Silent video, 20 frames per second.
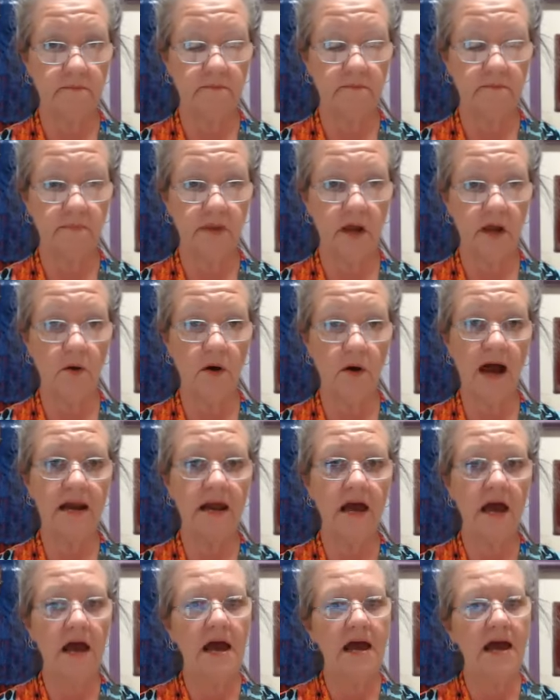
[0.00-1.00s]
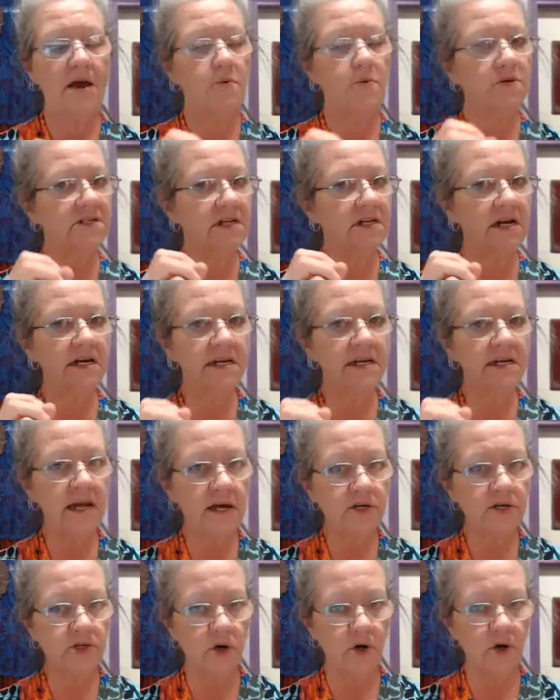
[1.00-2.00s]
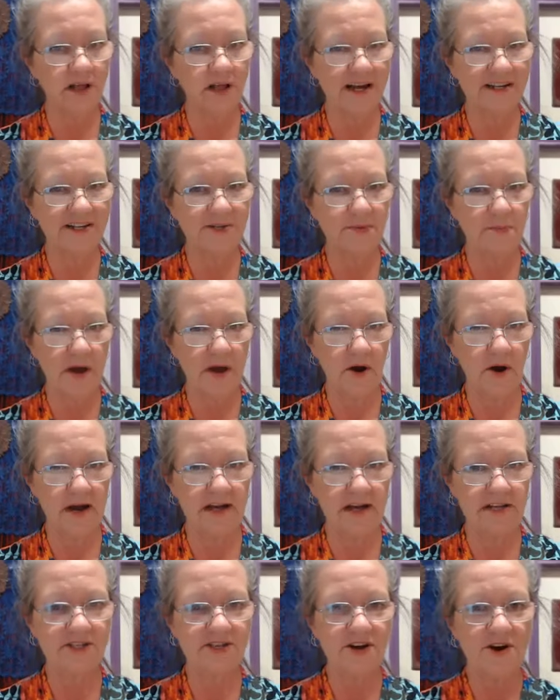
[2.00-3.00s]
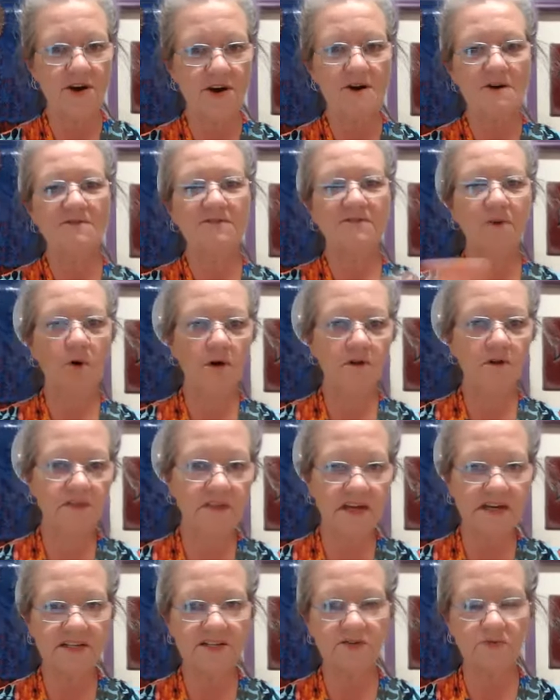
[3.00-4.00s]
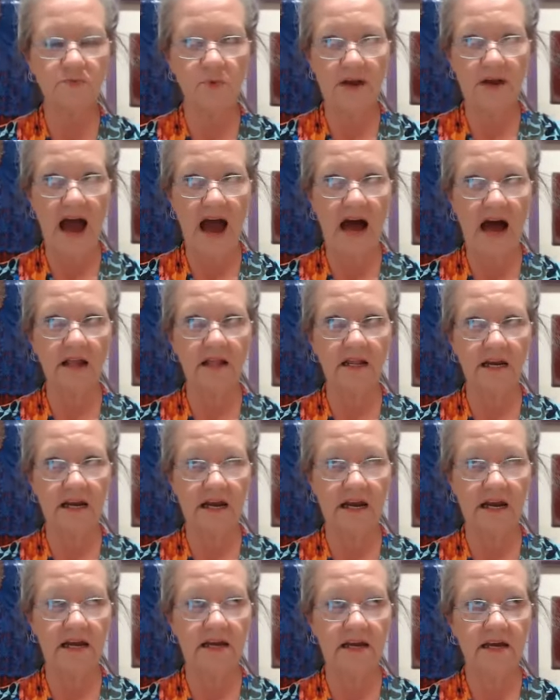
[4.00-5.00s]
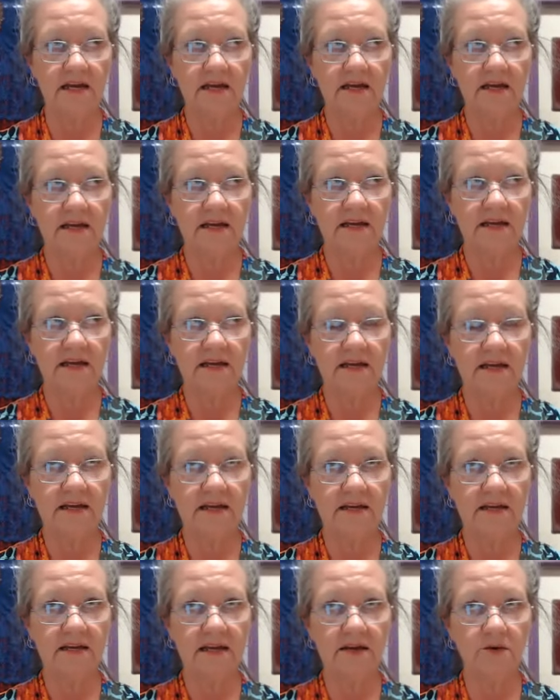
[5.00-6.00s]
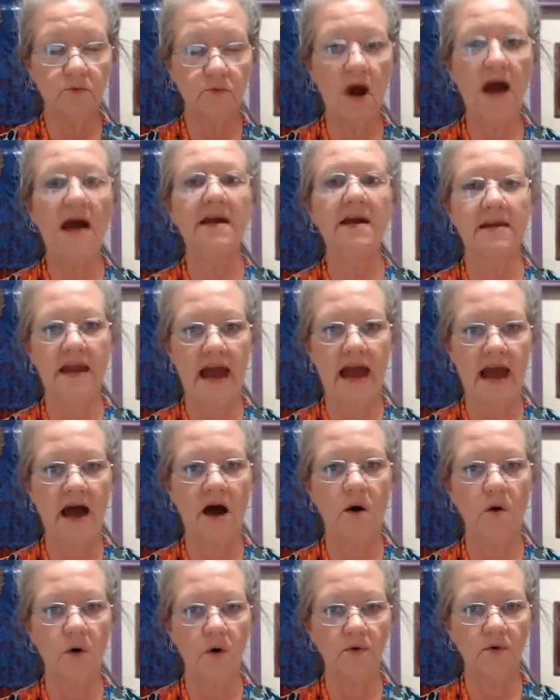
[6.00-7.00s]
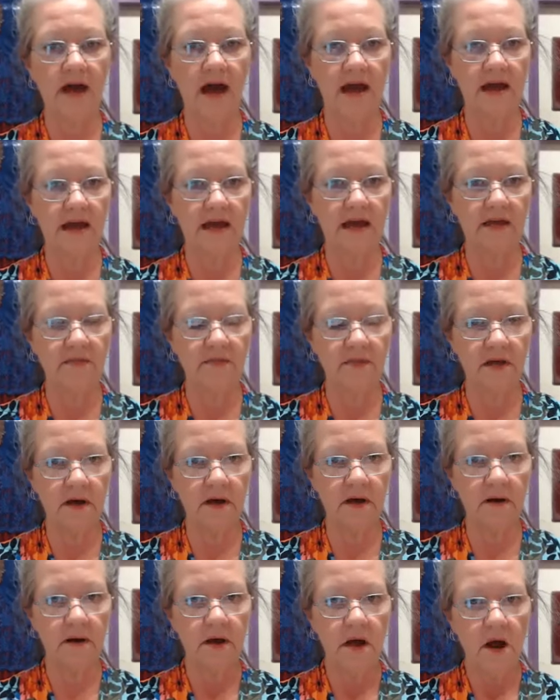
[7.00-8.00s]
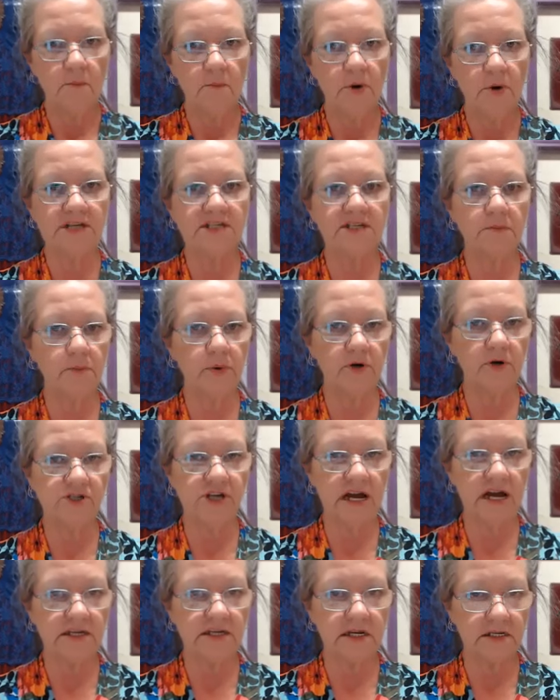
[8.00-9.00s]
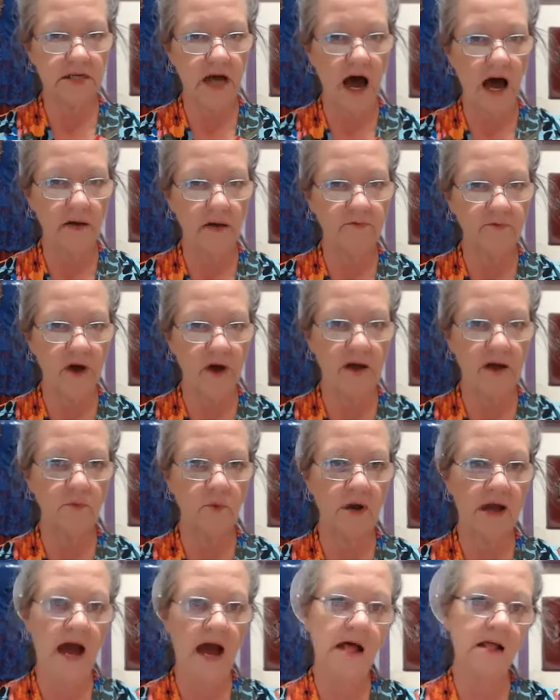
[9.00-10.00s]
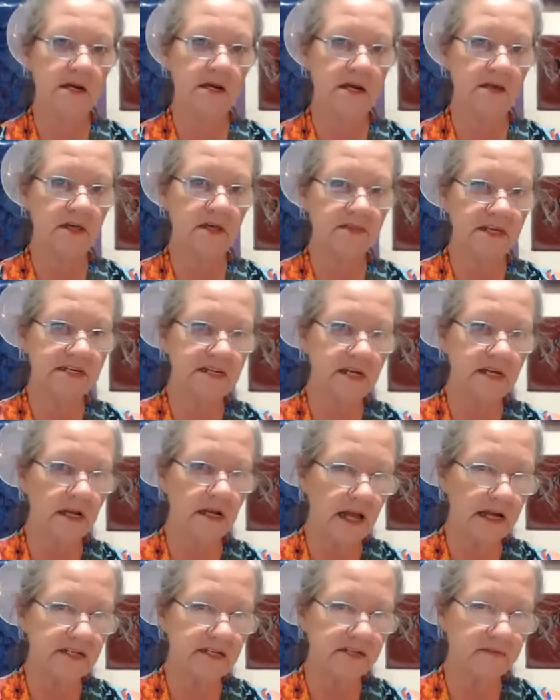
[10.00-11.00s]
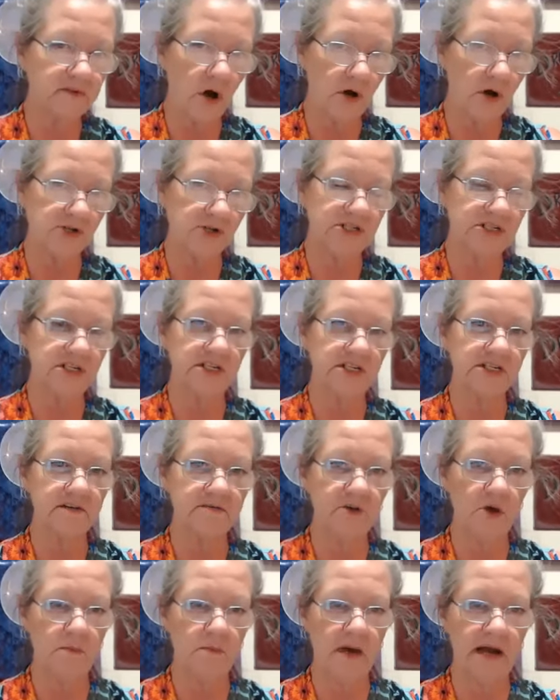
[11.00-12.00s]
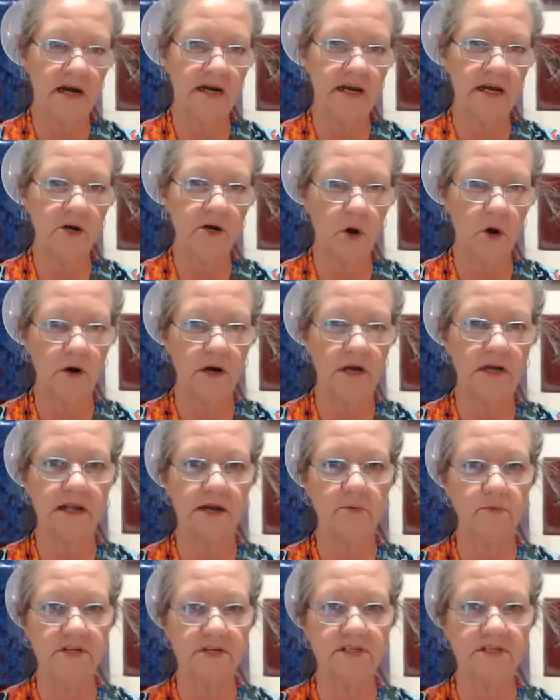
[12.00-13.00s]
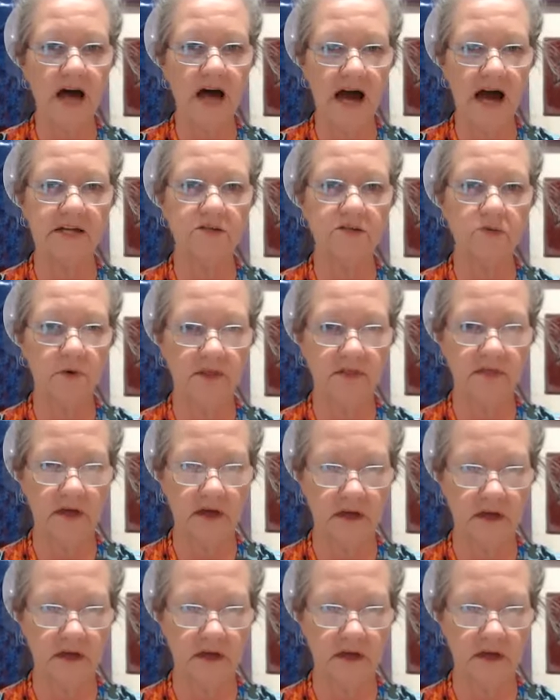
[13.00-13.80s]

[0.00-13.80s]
All right. It was an initial experience for this reality right now, okay, in the present projected time frame reality that this collective consciousness of humanity currently resides within.